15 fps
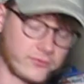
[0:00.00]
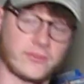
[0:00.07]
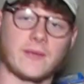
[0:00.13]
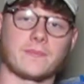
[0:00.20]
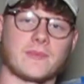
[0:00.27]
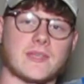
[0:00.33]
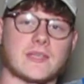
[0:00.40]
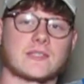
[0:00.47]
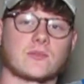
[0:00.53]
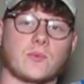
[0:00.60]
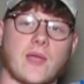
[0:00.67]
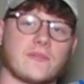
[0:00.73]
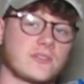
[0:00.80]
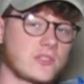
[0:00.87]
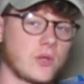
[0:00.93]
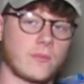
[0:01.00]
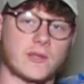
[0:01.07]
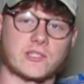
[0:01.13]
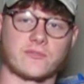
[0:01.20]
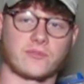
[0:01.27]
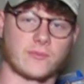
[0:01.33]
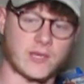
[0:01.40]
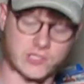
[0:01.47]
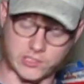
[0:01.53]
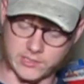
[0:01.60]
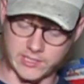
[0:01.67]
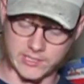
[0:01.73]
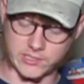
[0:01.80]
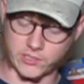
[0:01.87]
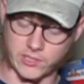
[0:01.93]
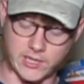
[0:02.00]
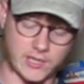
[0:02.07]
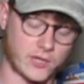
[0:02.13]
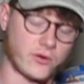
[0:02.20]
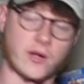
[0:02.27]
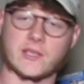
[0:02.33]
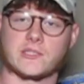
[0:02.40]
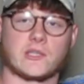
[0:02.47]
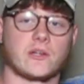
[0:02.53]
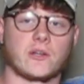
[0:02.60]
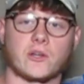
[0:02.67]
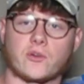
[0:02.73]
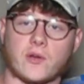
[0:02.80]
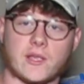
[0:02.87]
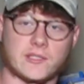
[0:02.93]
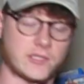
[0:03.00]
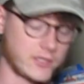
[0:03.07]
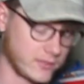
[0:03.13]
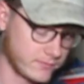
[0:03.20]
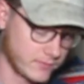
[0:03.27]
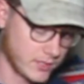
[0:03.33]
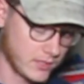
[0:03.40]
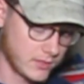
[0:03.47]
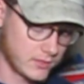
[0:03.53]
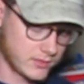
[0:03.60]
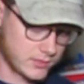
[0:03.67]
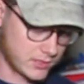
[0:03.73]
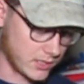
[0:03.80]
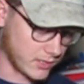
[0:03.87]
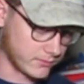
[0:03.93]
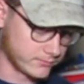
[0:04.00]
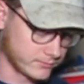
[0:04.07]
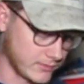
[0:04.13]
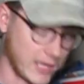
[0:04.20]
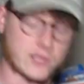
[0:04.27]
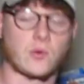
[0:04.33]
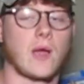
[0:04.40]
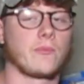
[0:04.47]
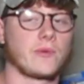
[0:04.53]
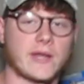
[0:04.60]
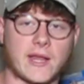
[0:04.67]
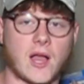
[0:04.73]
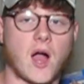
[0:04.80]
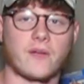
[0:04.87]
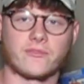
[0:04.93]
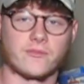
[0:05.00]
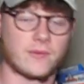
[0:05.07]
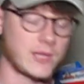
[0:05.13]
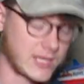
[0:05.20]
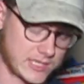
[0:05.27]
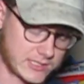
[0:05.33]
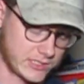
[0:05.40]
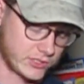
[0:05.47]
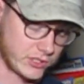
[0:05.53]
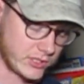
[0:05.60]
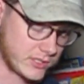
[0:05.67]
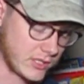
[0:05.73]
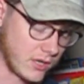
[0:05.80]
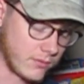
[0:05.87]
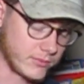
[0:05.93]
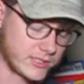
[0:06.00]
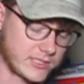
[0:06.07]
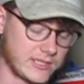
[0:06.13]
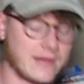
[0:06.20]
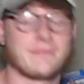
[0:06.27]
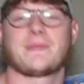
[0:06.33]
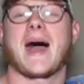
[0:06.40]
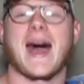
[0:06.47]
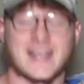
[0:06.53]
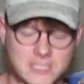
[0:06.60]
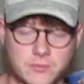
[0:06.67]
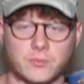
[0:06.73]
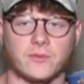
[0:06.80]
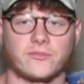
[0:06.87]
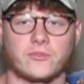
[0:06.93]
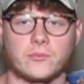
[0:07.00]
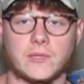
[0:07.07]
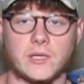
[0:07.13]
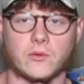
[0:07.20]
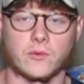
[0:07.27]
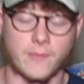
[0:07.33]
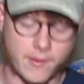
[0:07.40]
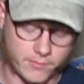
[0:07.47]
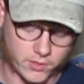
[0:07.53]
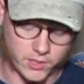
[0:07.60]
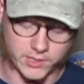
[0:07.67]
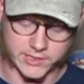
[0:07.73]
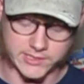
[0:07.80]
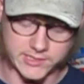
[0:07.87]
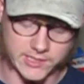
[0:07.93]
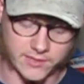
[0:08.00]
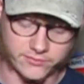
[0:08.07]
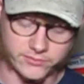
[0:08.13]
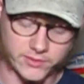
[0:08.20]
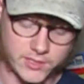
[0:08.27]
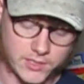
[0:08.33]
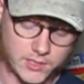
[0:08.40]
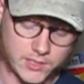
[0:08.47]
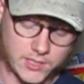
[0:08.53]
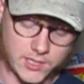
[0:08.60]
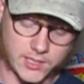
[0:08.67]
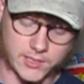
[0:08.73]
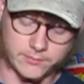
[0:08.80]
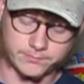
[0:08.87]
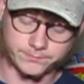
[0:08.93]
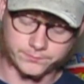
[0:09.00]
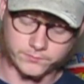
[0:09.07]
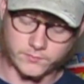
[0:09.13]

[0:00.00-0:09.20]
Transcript: flip this, we have so much information, things are getting crazier and crazier. So that's why I'm reading off of it because it's just almost impossible for me to remember all this stuff. Um,